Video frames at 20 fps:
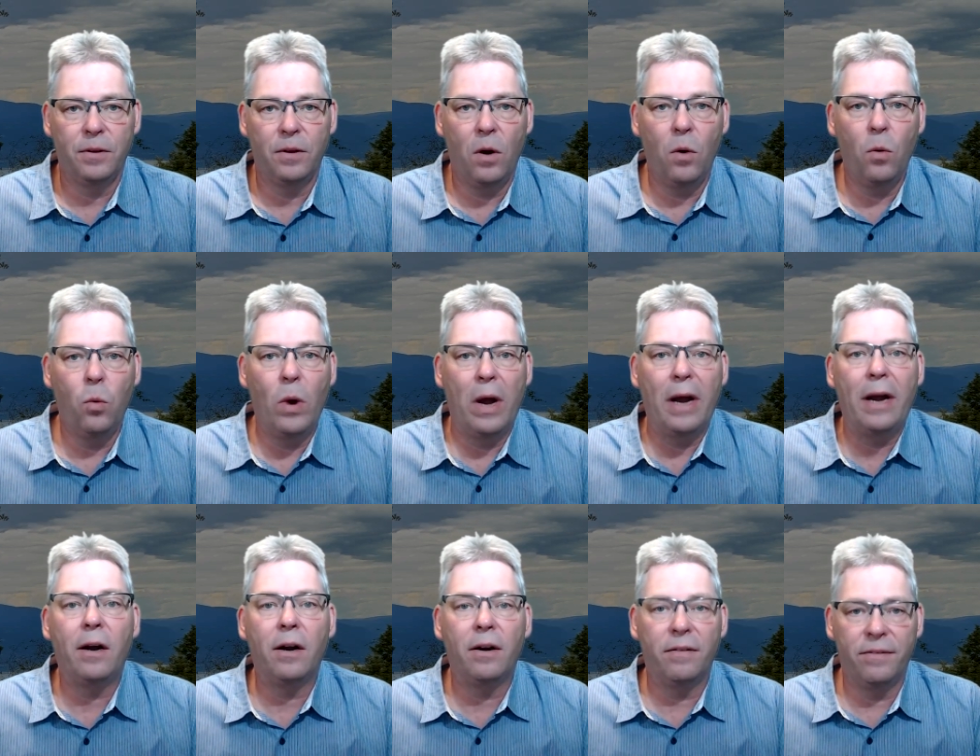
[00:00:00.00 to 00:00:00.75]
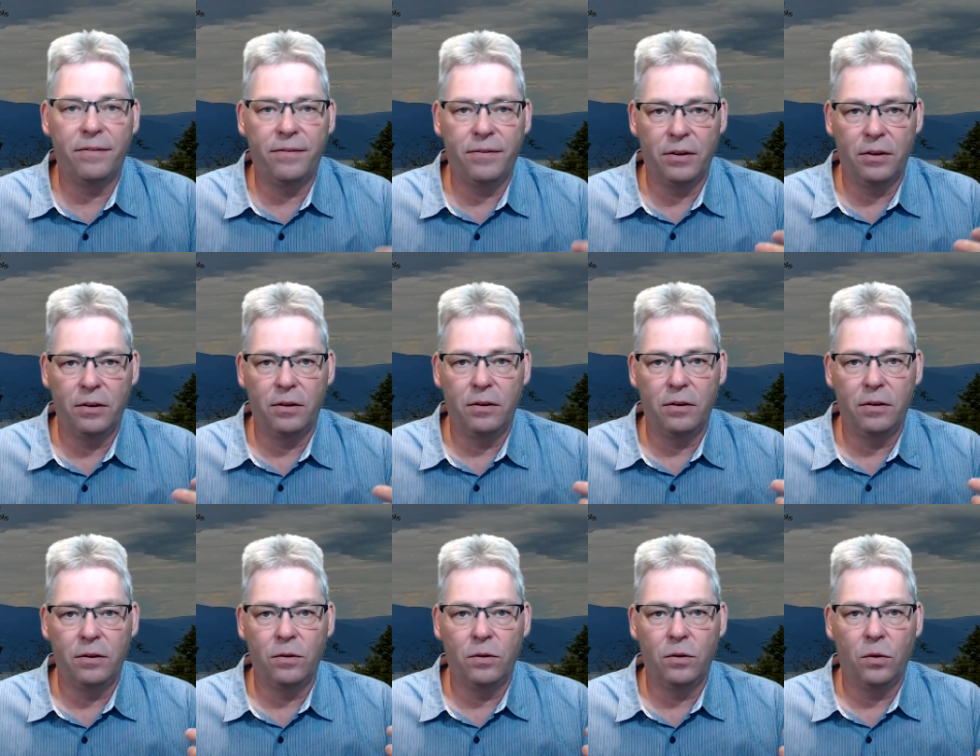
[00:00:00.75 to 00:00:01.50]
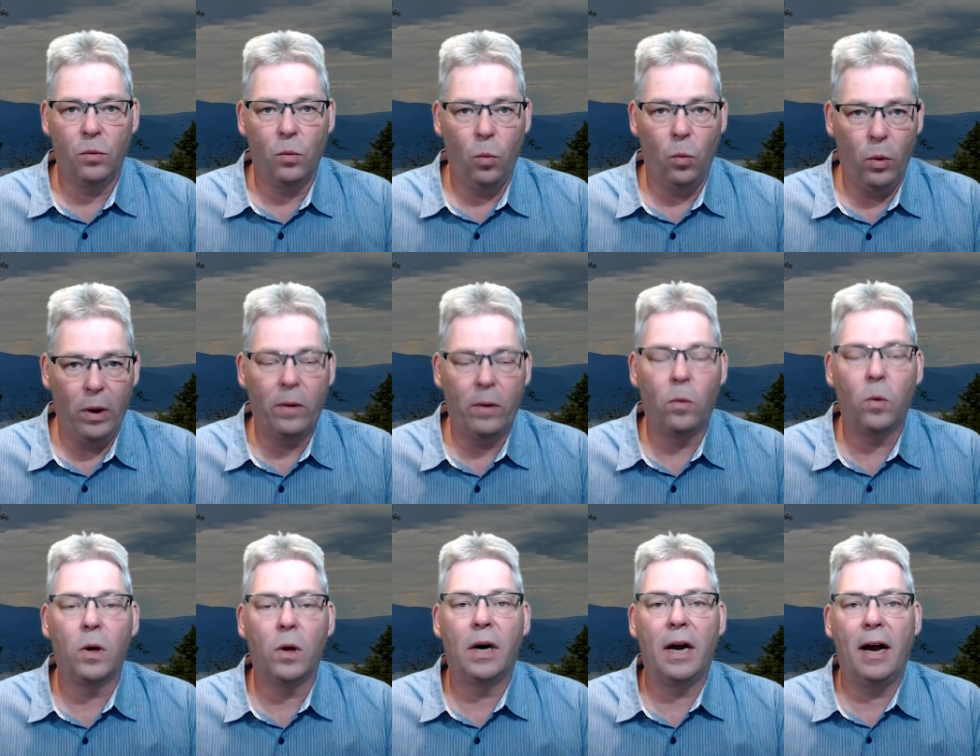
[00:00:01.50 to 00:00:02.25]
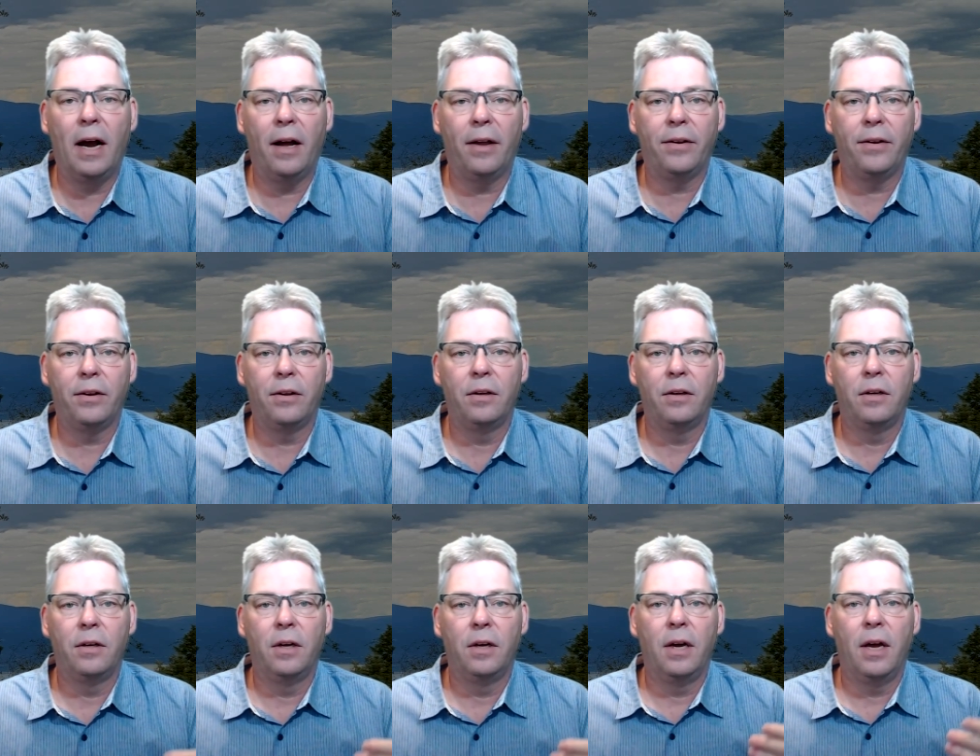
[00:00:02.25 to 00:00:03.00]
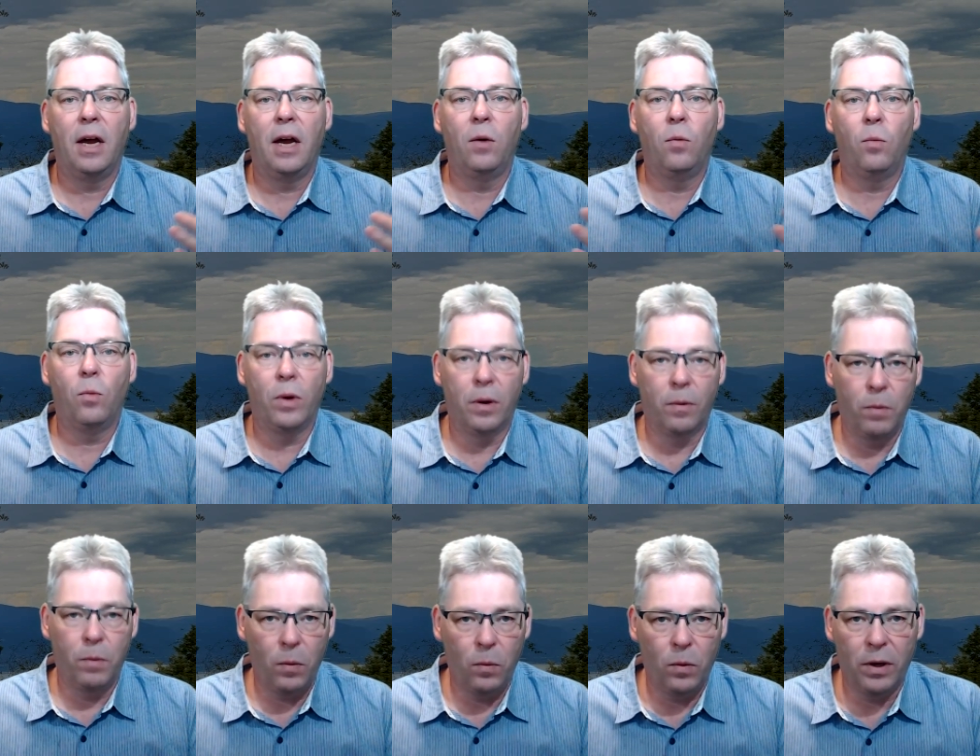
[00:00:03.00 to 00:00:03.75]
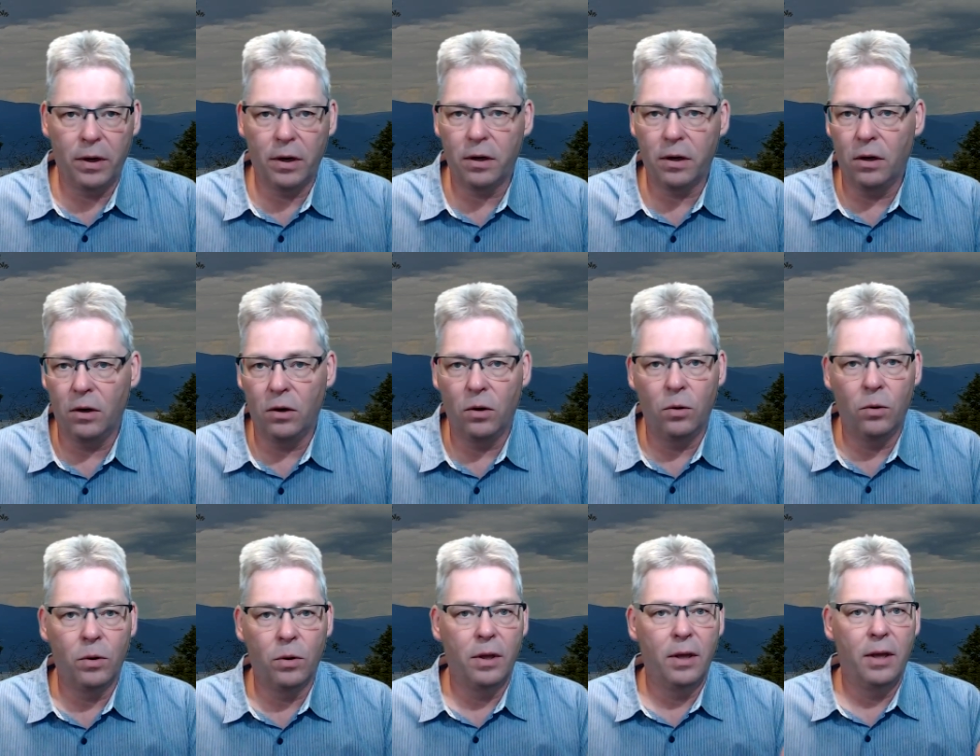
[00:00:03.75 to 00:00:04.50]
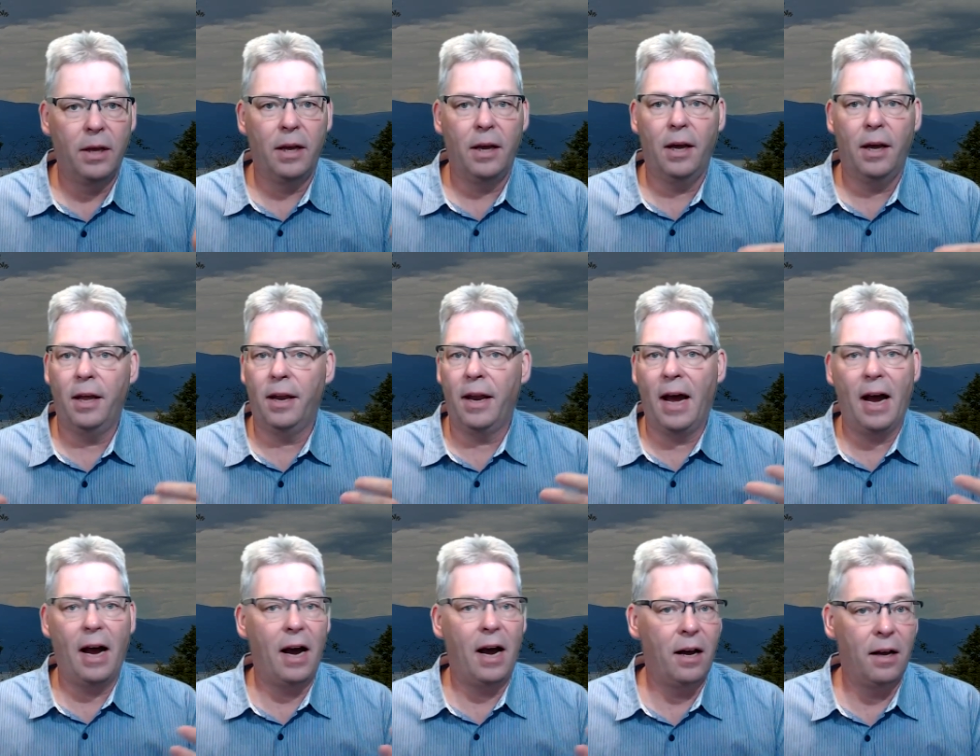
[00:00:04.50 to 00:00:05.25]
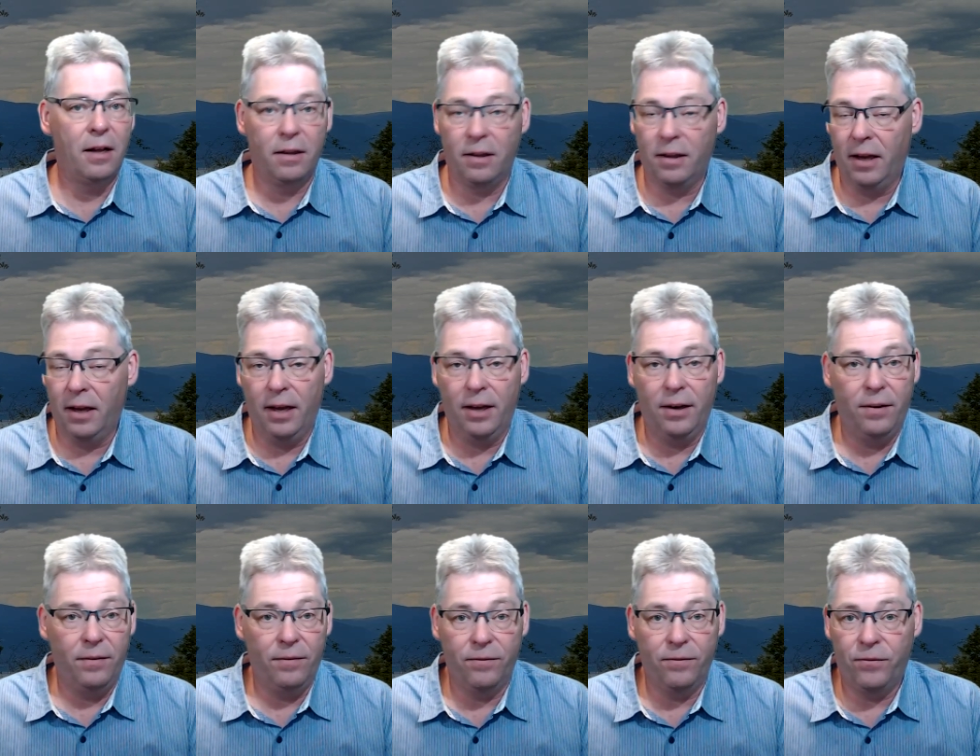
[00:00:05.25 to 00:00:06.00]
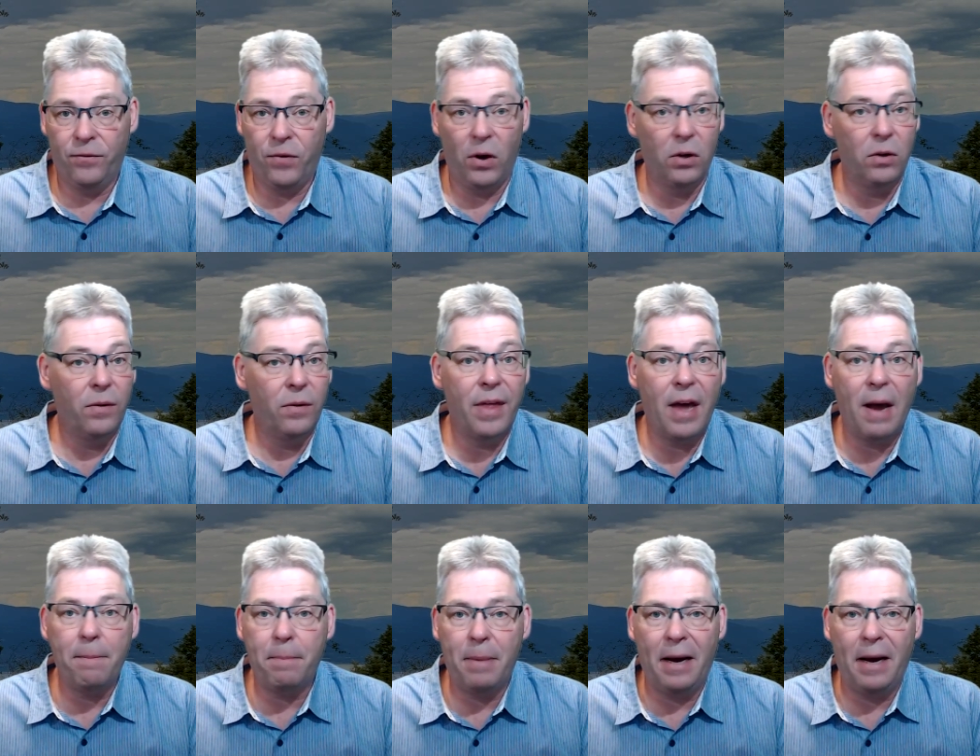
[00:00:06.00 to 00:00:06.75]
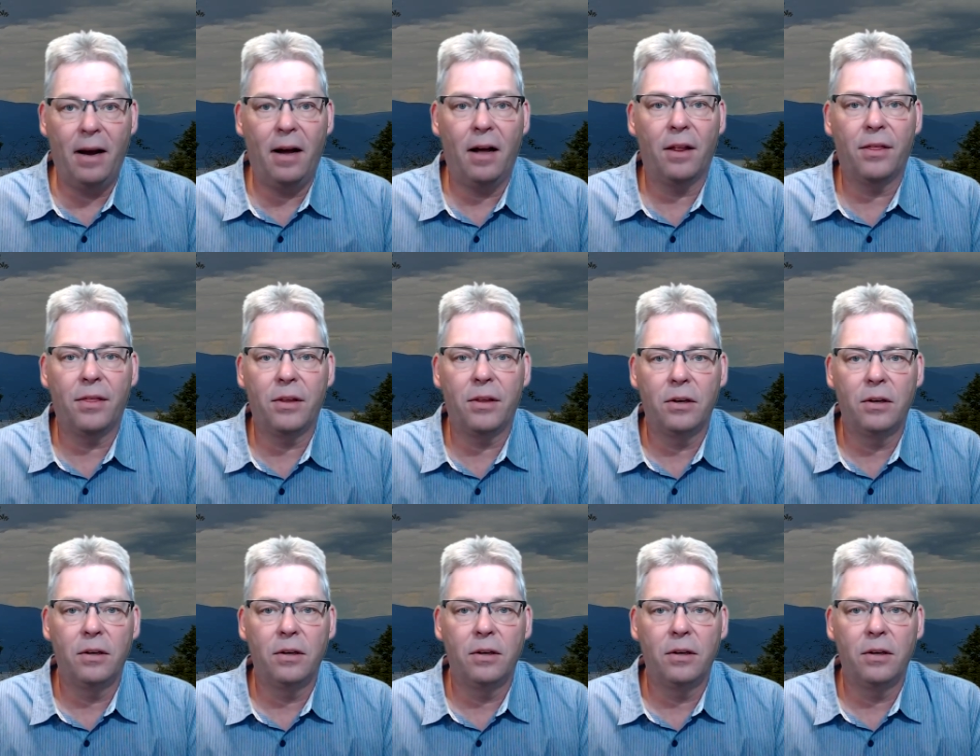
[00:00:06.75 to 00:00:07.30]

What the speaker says: aware of where we're at and where we want to go, and follow that path.